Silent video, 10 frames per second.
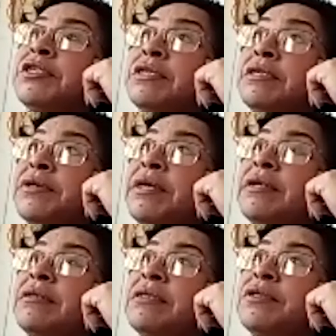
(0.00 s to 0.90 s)

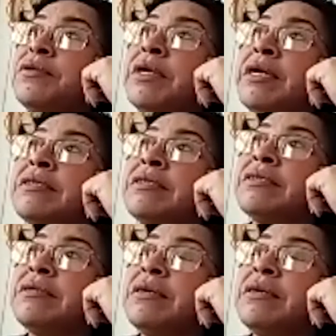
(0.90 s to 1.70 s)
children, students,